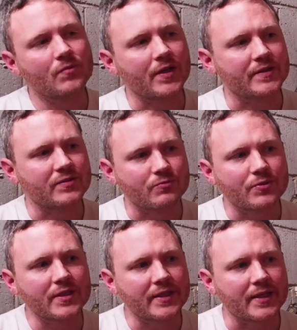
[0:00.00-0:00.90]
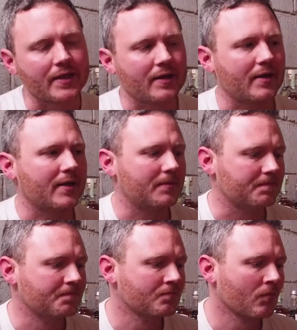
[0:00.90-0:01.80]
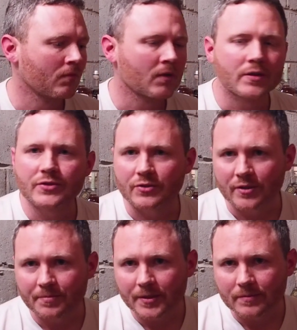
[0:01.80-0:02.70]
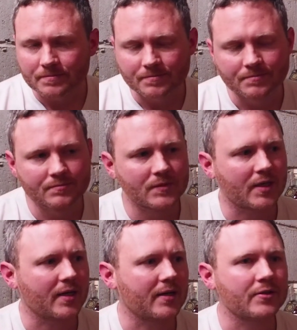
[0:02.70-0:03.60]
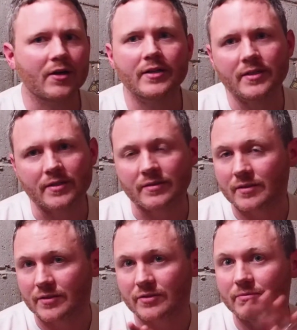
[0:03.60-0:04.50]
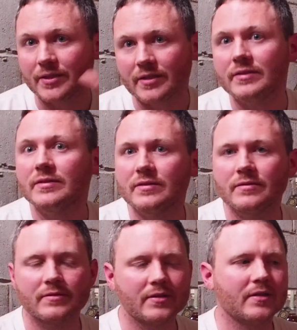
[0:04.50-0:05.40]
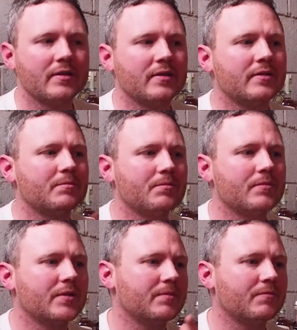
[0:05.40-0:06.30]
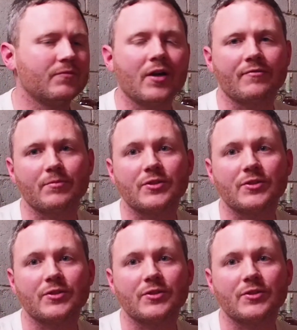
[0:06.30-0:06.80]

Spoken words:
It's really syrupy, not in the sweetness, not from a